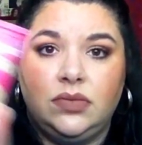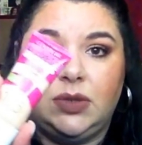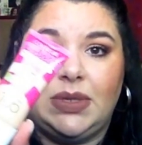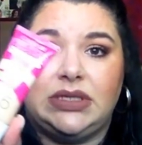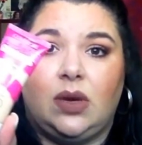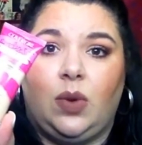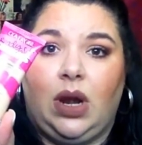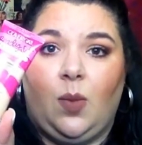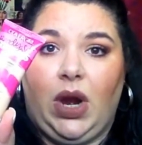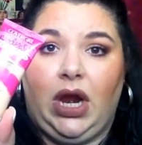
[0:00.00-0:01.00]

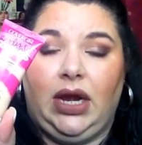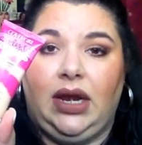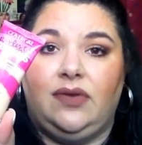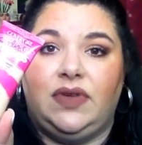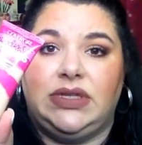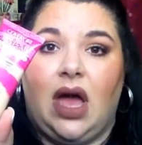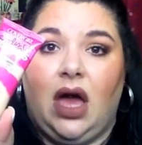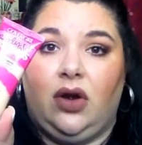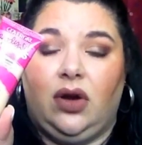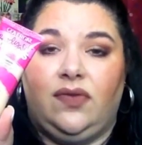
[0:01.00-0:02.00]
I'm wearing it, if it's
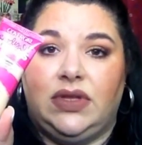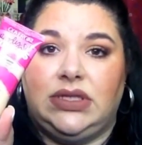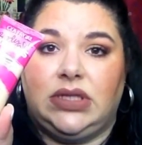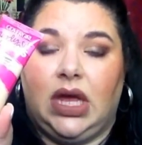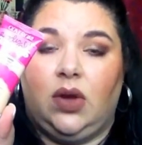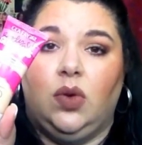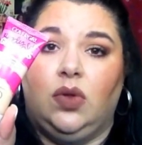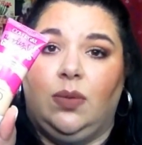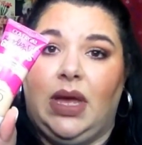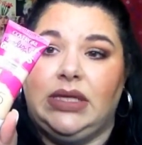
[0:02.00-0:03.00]
hot or if it's like
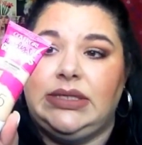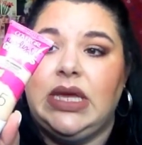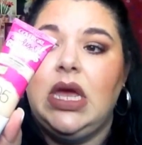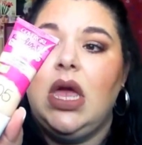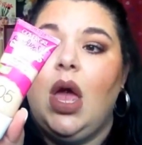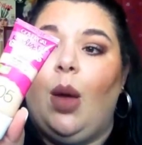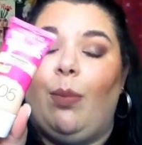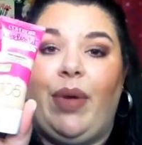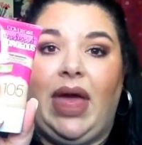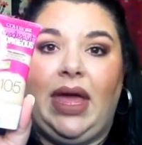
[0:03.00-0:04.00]
cooler months.
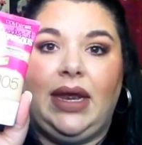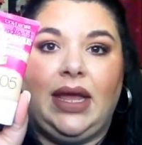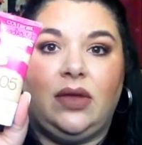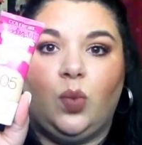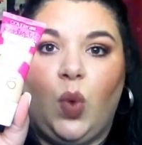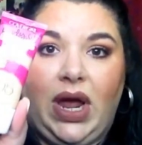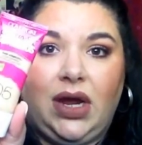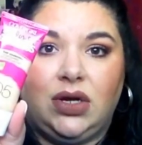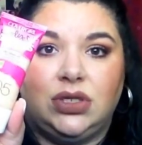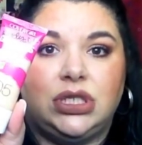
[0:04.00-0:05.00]
But it
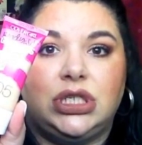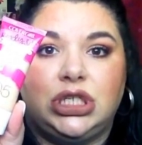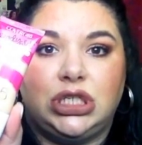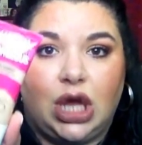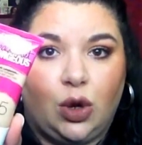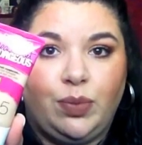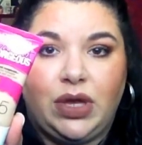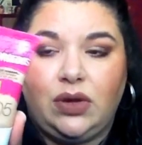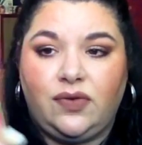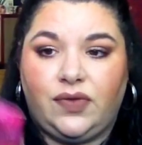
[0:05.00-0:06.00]
wears so
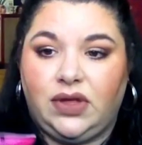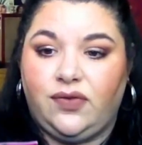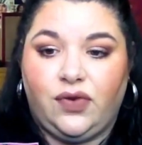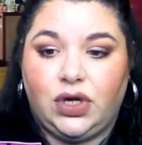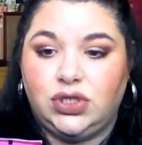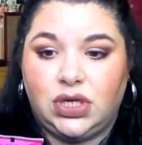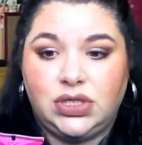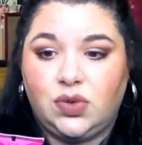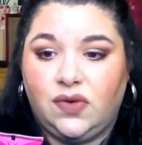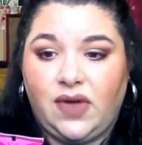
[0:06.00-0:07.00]
beautifully. For a
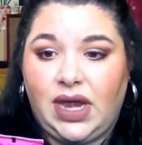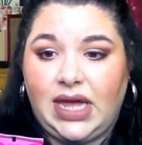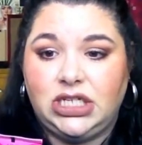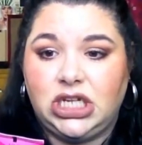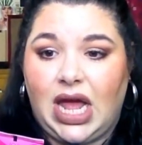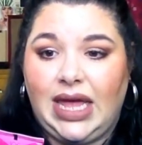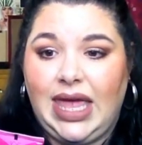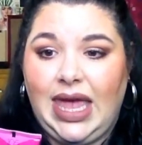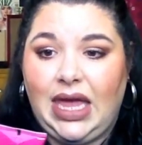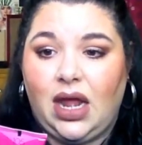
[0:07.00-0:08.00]
drugstore foundation, I
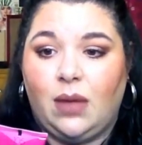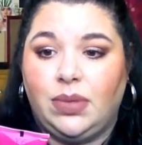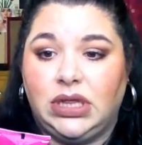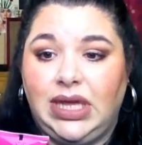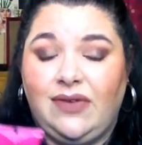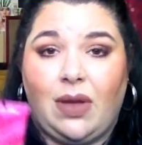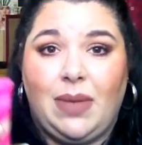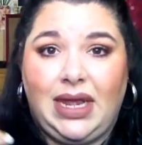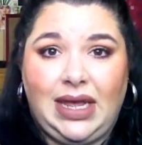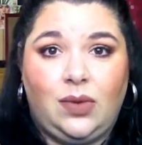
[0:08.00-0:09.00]
cannot believe, I
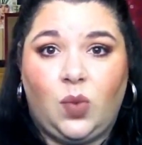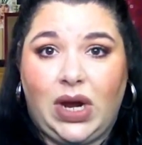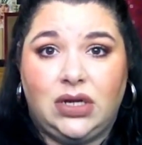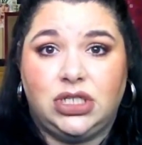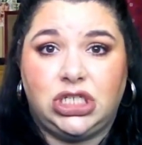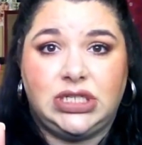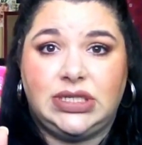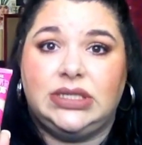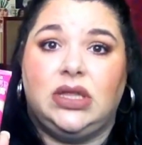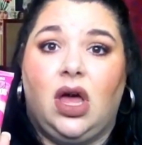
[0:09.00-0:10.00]
mean, it wears just
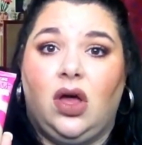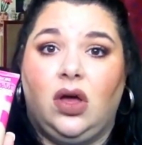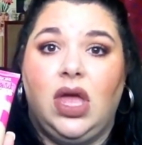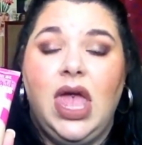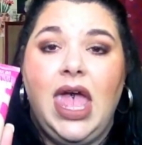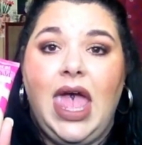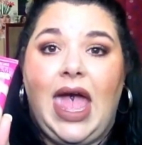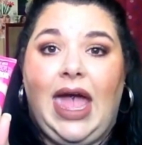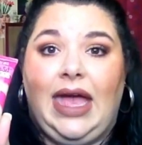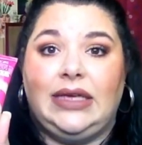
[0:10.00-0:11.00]
as long
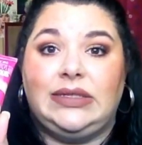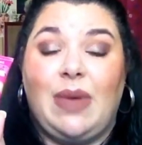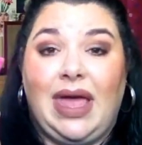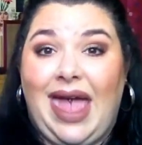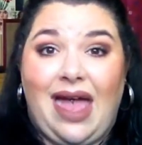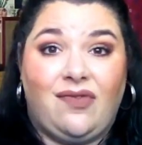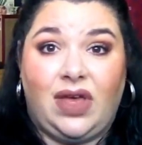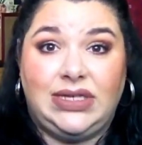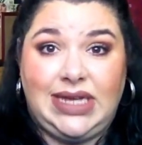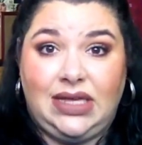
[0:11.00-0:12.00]
as my Kat
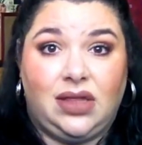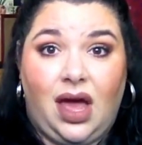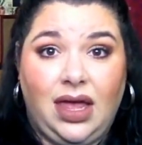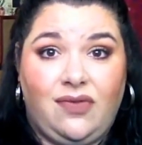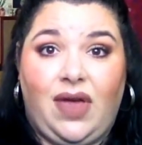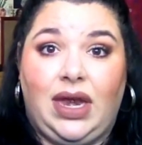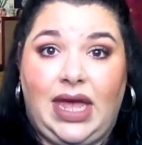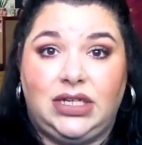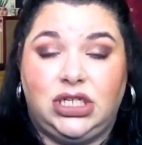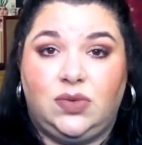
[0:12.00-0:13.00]
Von D Lock-It
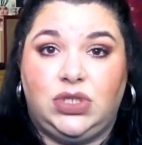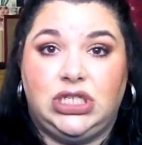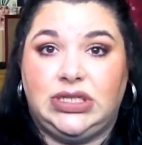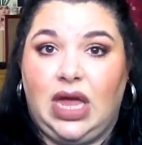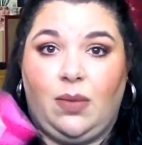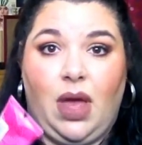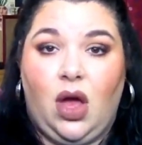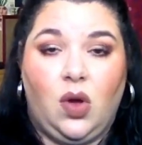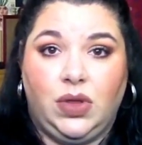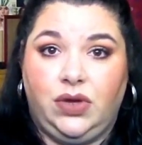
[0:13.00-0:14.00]
foundation, which is like my
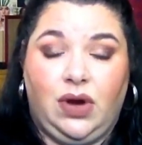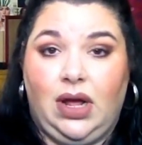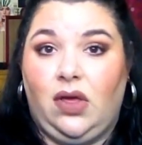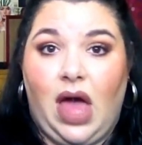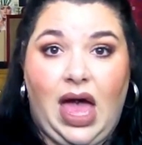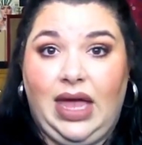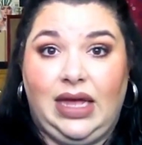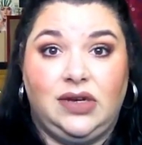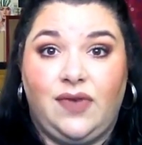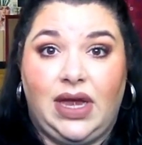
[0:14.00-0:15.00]
holy grail
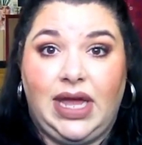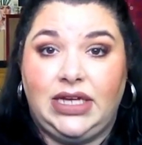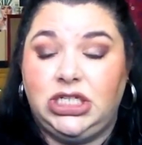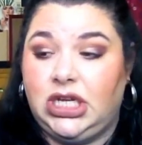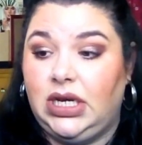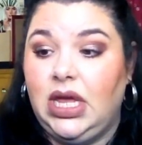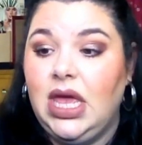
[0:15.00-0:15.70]
high-end foundation.